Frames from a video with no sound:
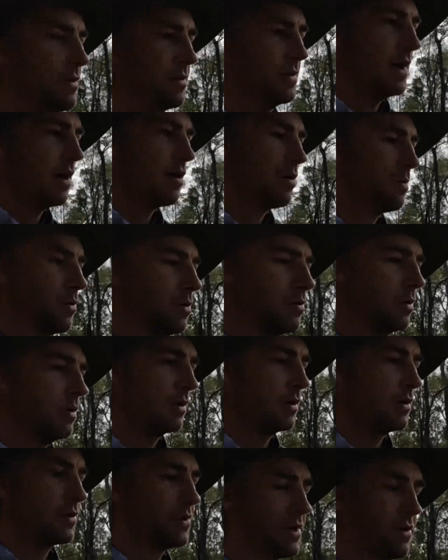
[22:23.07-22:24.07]
terrible
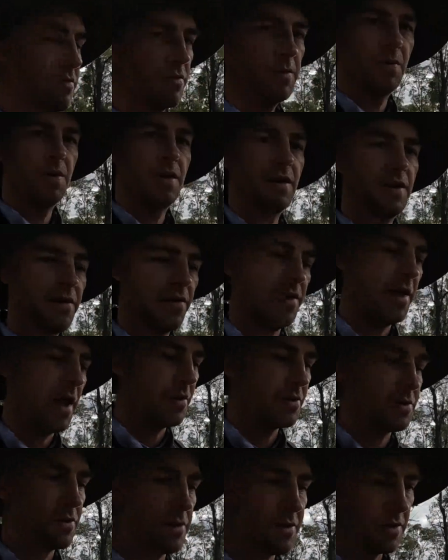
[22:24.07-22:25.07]
considering we did
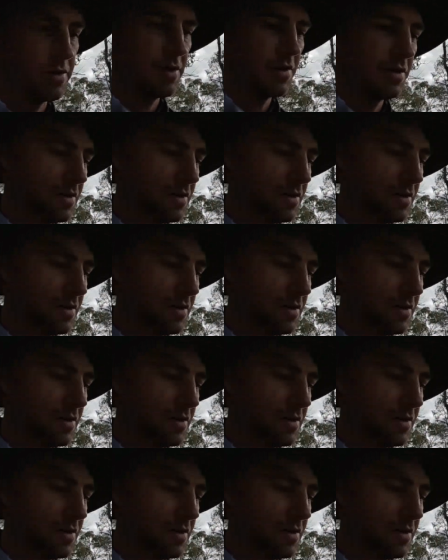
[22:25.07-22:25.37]
1,000